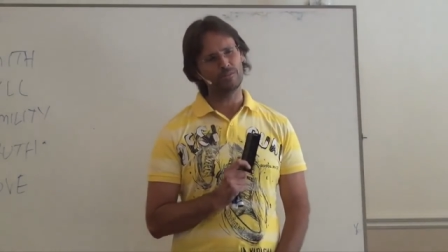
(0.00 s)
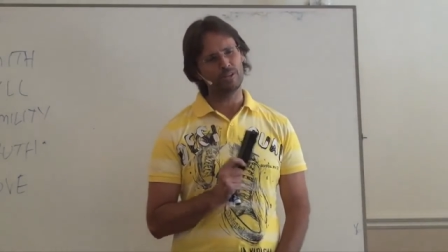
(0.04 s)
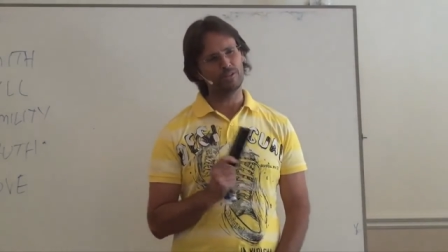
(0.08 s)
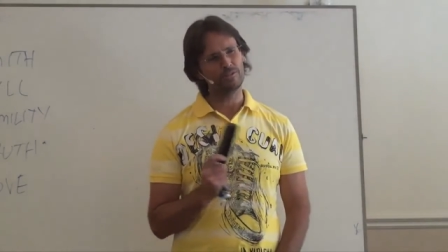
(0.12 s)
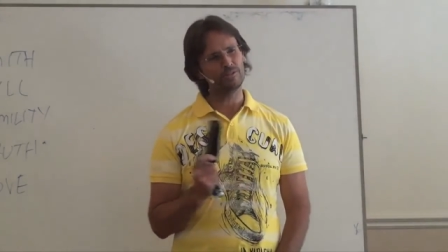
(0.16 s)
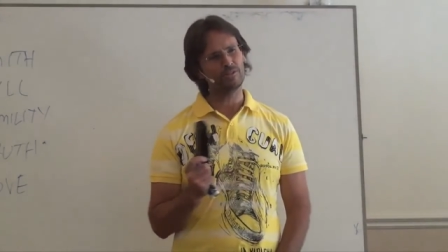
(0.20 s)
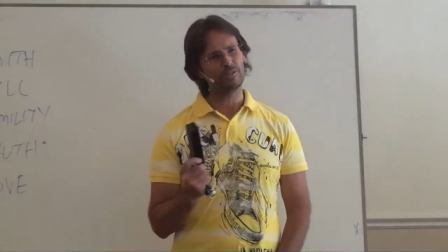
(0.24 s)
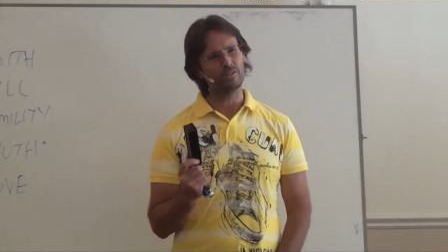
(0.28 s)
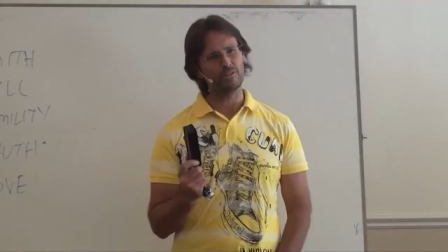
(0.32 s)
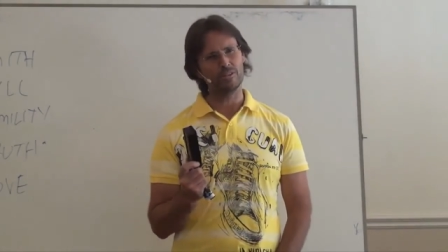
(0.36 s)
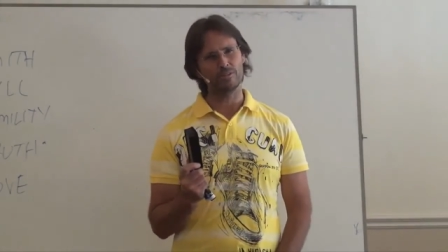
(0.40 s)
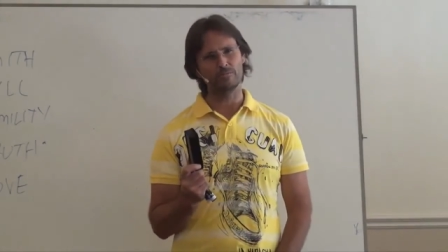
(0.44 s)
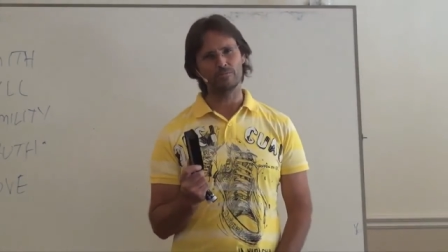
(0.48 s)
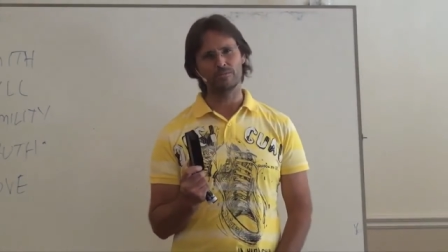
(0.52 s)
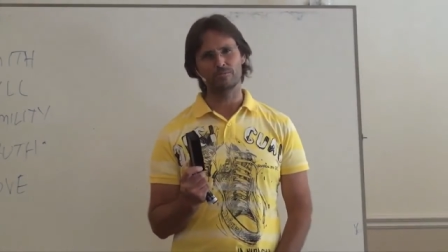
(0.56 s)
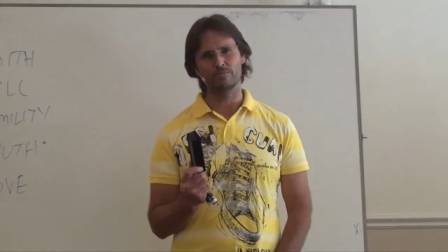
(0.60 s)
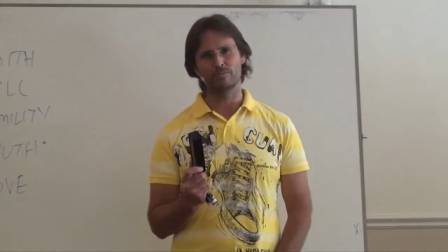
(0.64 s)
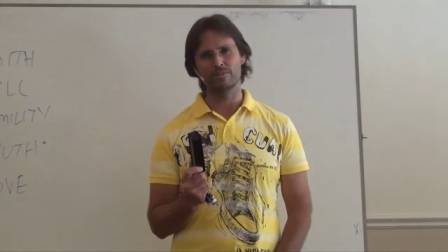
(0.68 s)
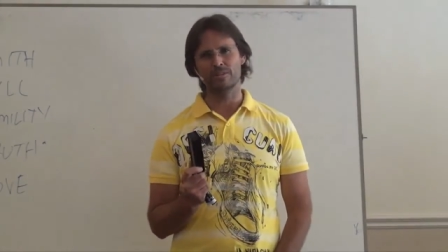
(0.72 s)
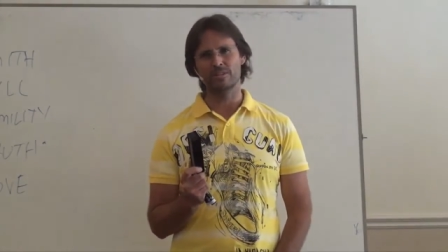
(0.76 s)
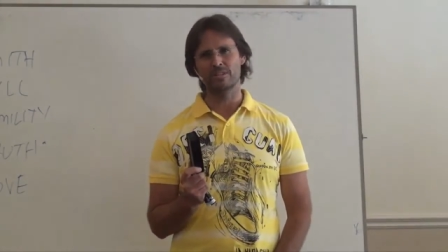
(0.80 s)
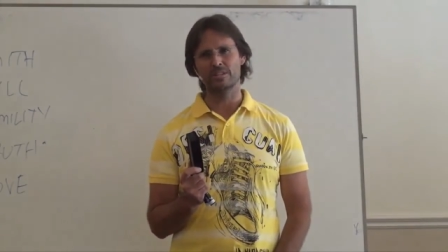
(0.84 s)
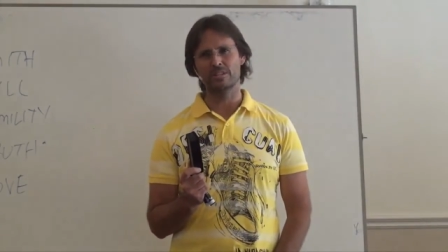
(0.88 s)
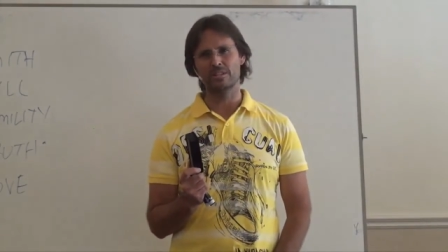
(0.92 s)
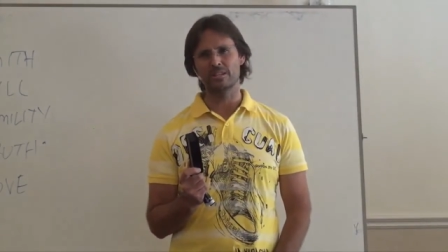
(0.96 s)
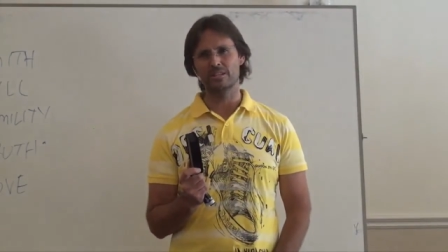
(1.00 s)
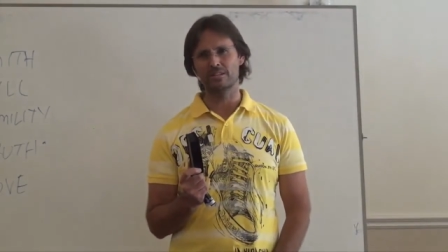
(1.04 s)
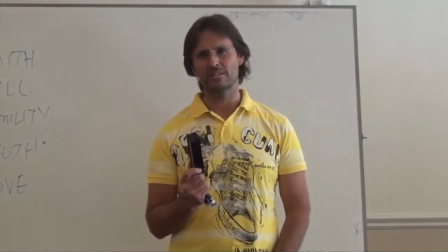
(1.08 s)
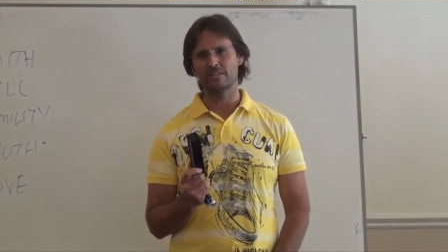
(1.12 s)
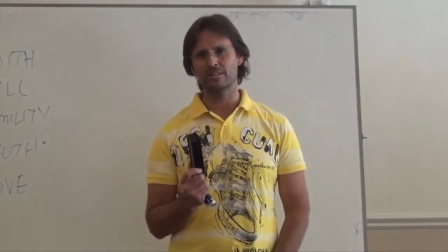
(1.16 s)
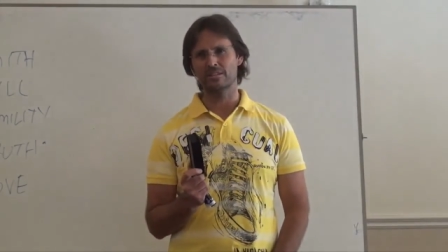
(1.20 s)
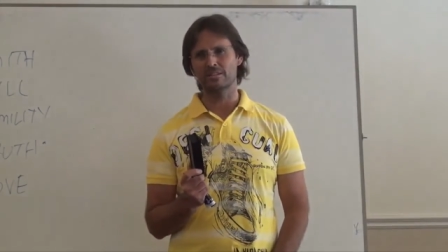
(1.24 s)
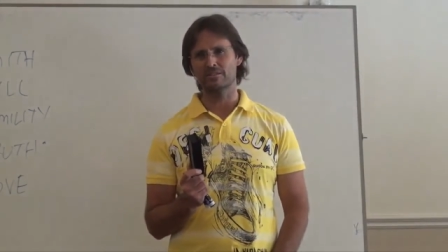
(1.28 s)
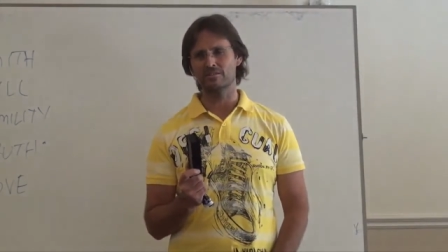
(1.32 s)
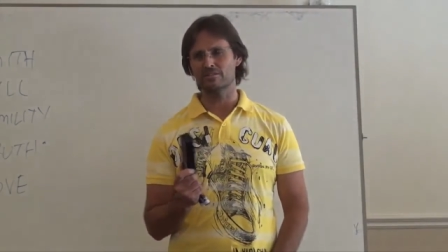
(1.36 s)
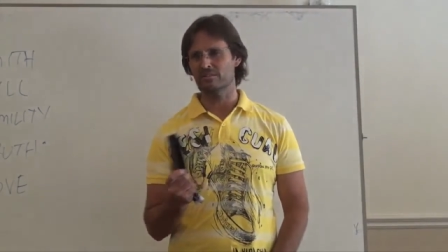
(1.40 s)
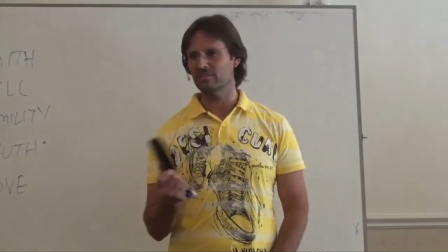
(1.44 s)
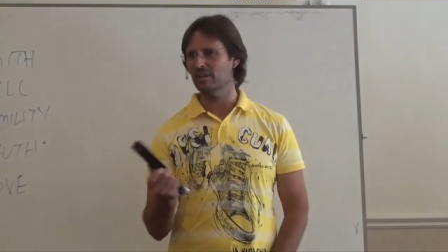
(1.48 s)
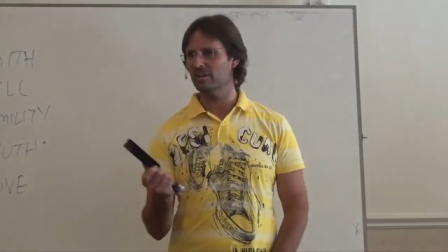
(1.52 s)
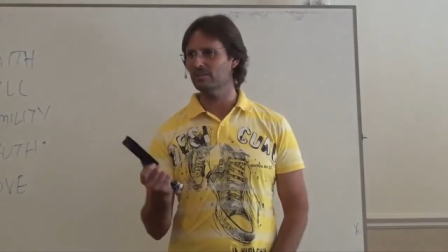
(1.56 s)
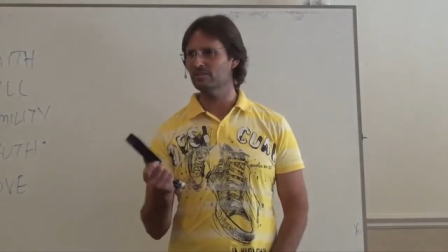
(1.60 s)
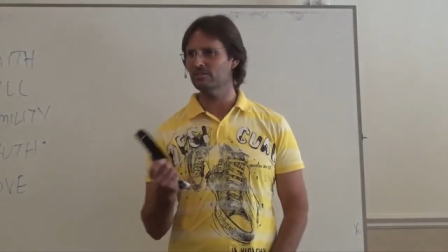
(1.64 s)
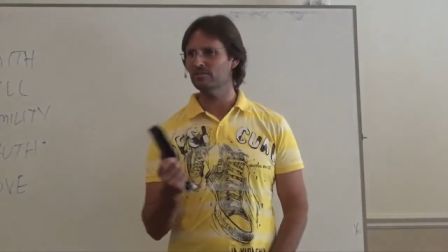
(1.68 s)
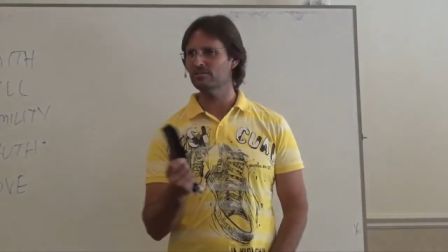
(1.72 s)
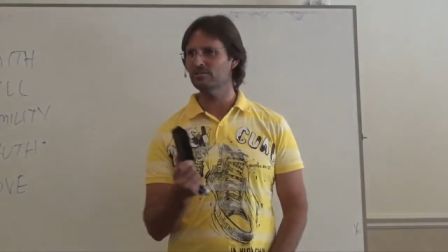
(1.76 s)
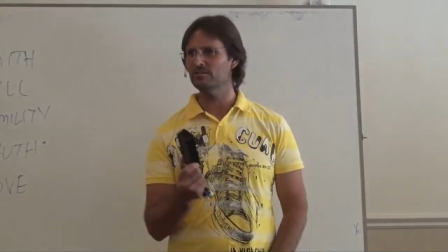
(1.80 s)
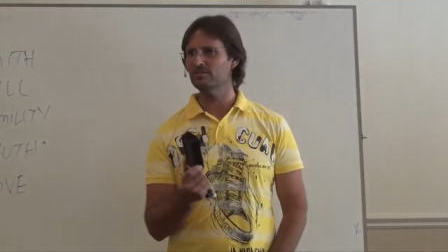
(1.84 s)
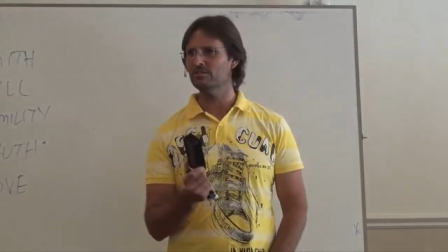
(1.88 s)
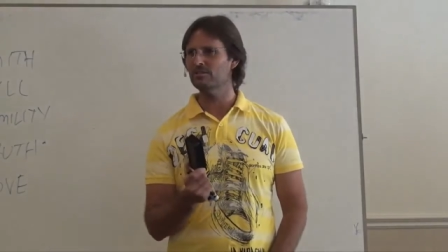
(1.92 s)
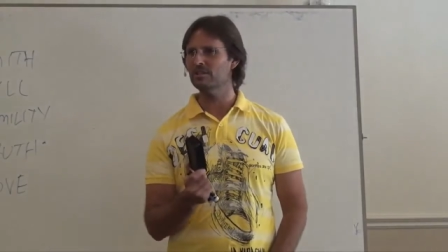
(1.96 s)
Most times we get things like
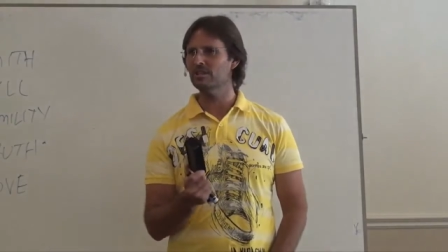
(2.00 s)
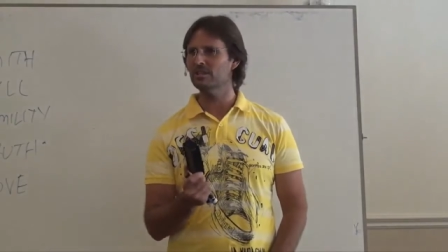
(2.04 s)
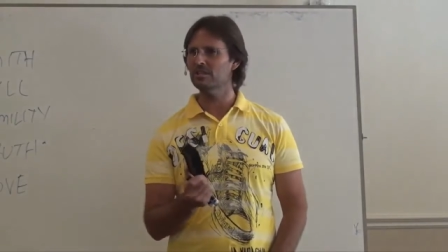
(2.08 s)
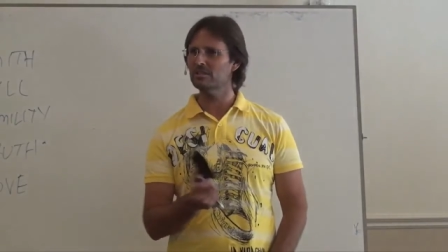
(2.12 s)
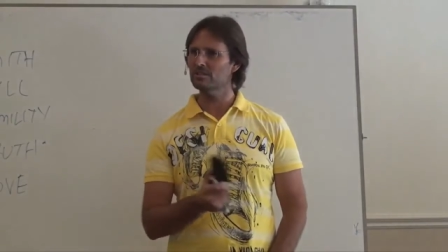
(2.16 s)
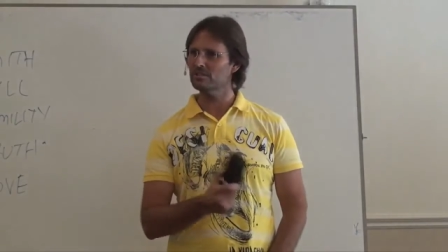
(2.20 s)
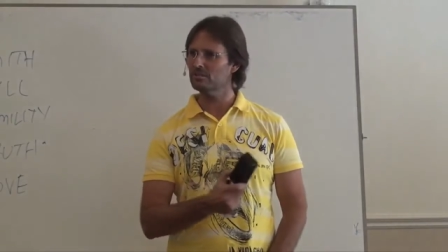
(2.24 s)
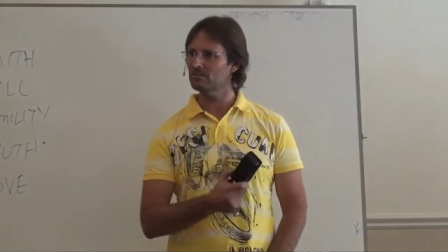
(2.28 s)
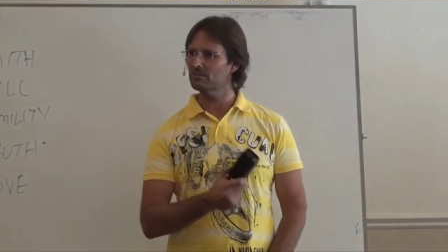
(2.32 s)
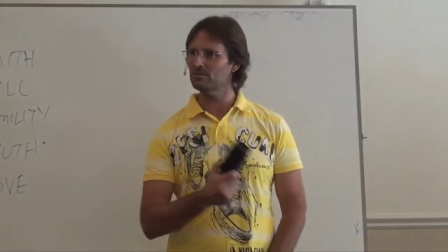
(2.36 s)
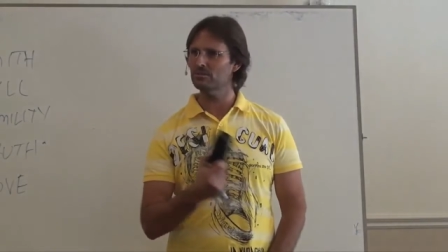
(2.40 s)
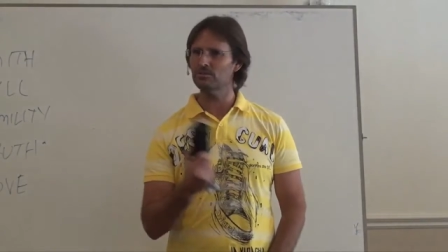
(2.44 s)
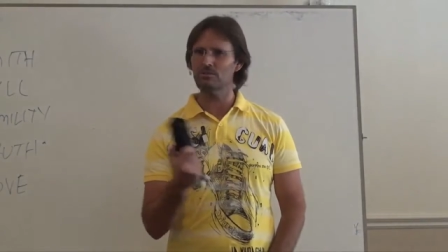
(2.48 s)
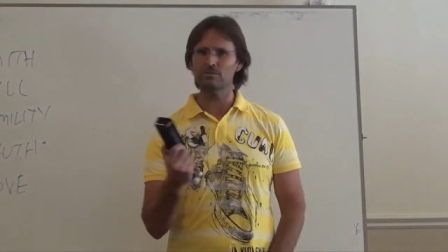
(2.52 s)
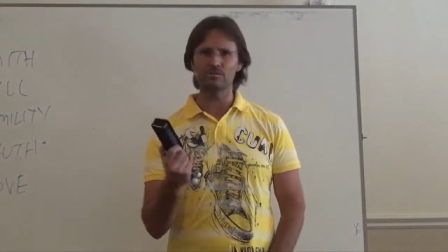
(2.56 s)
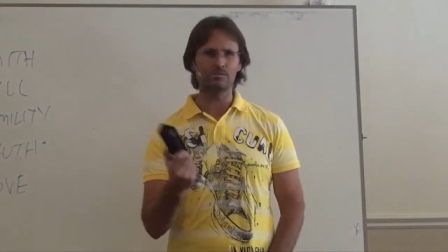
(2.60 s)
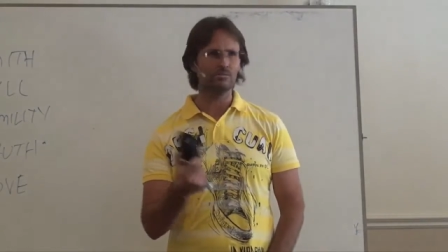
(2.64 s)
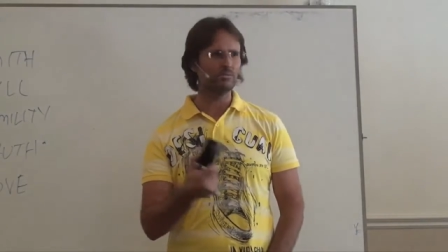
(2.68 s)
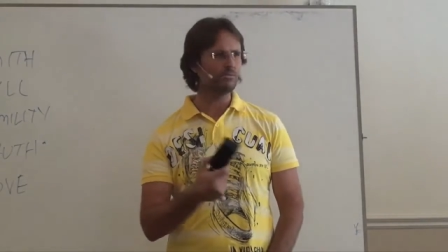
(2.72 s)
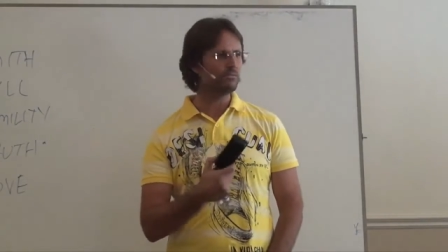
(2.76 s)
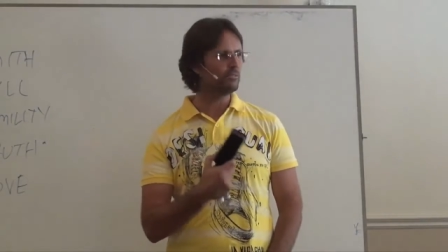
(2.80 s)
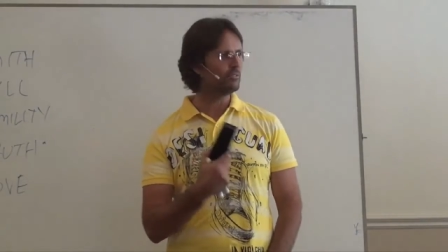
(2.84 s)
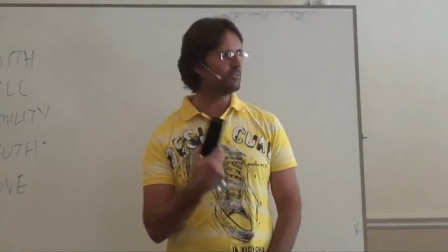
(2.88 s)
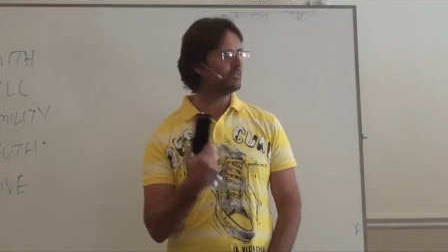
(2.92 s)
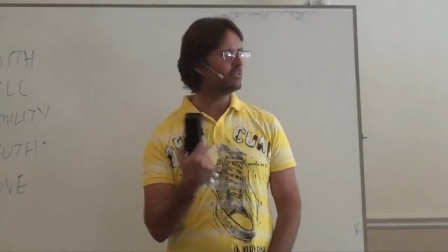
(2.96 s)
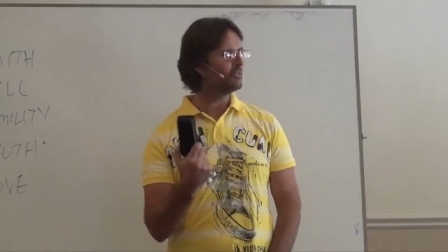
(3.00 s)
you do here, all